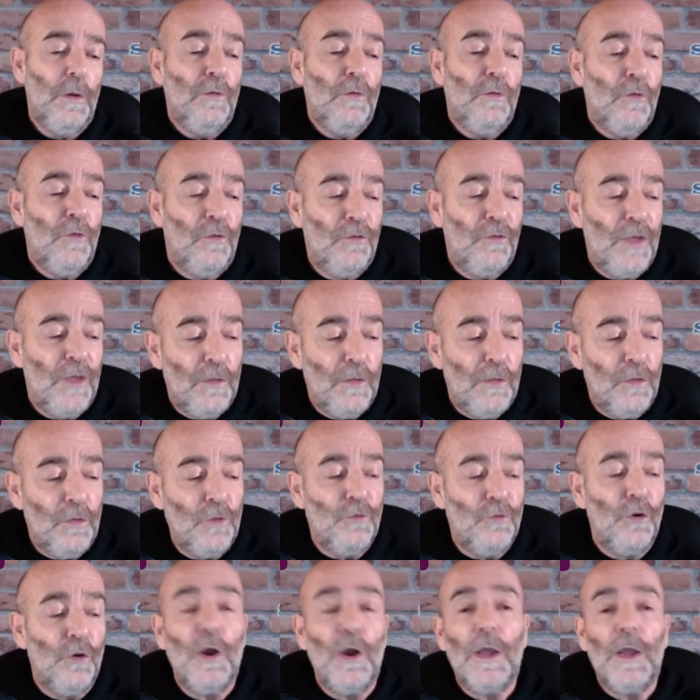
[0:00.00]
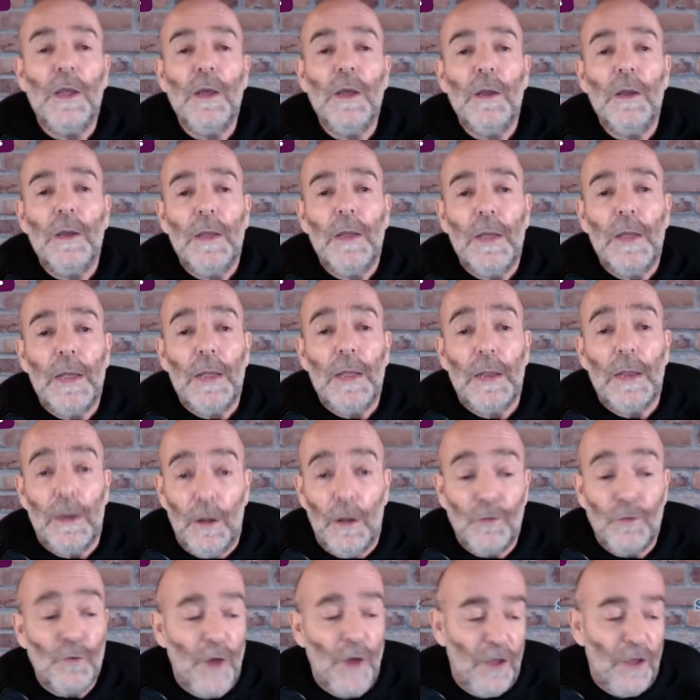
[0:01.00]
to seek the joy in
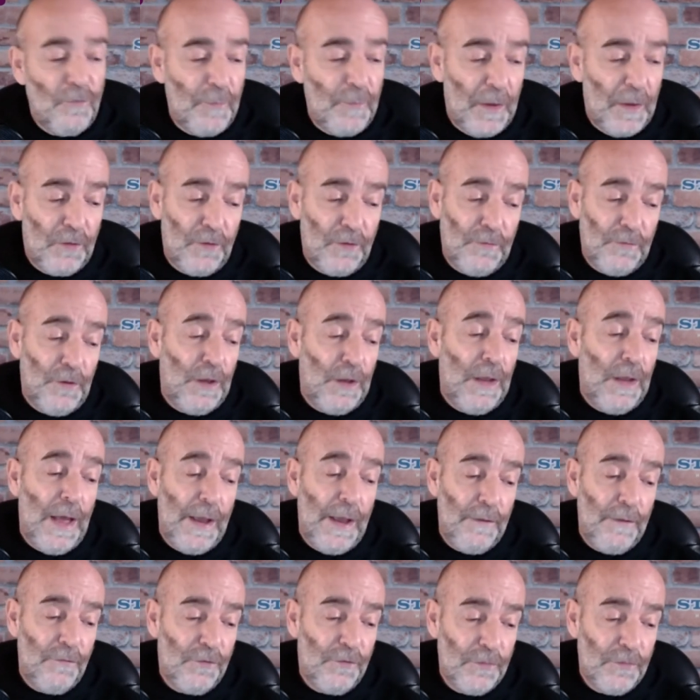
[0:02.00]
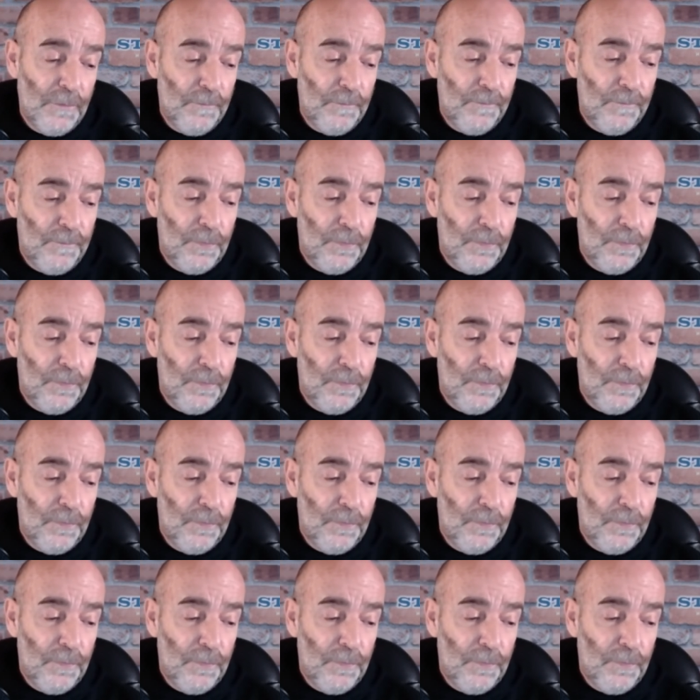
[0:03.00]
other aspects of our lives.